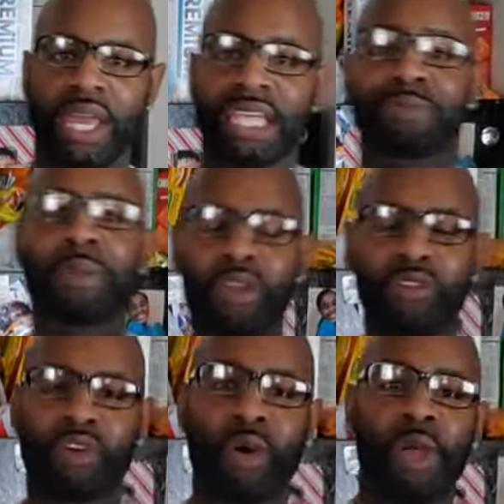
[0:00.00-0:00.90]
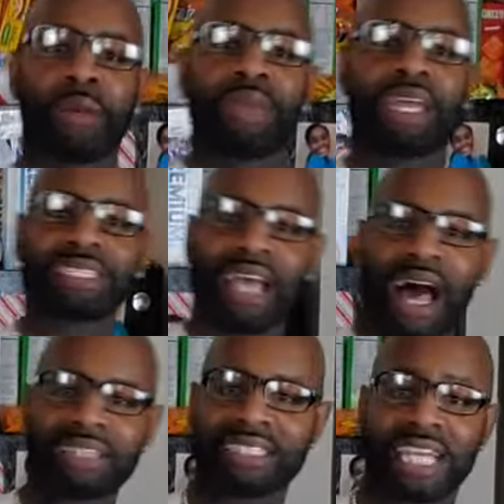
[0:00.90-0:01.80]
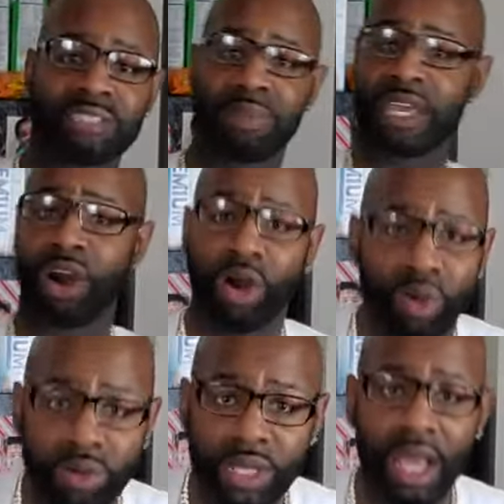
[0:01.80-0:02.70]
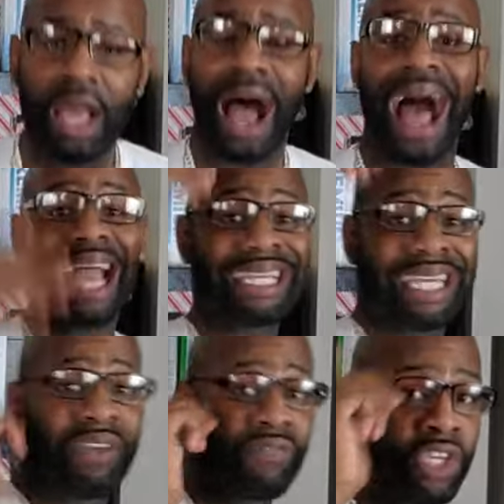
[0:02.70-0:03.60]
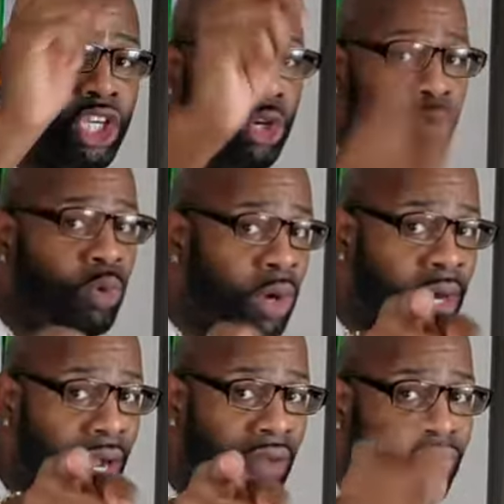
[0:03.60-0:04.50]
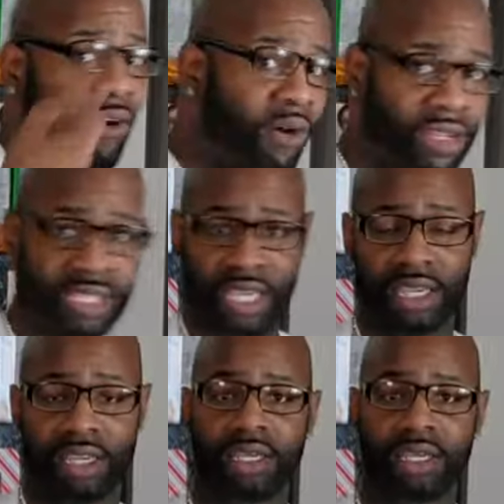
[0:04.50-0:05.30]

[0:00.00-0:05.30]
It's beautiful. Because God says, behold, I give you authority